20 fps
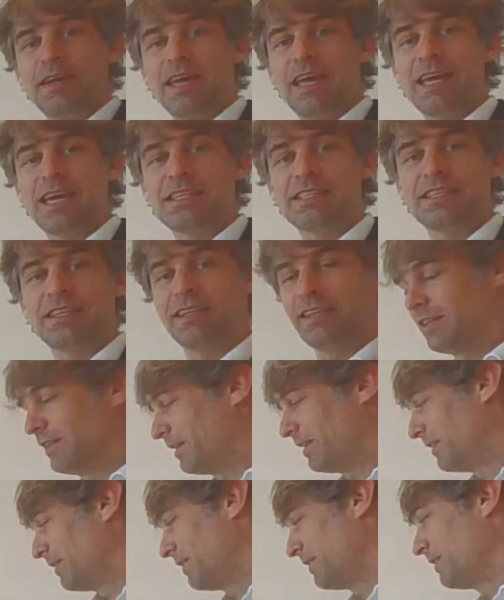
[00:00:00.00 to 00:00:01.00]
as
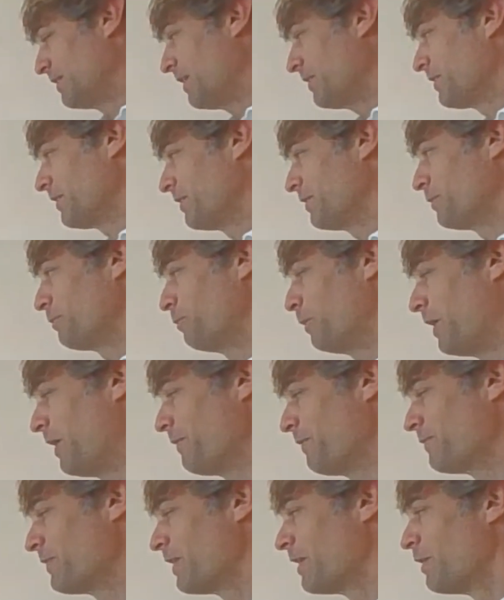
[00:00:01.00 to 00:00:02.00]
another
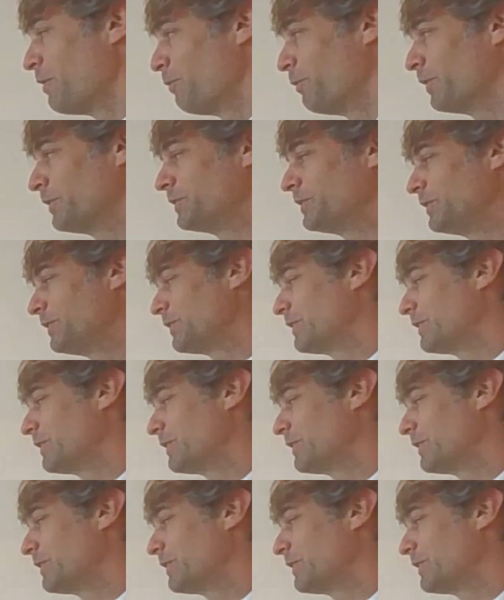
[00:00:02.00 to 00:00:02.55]
one, what do you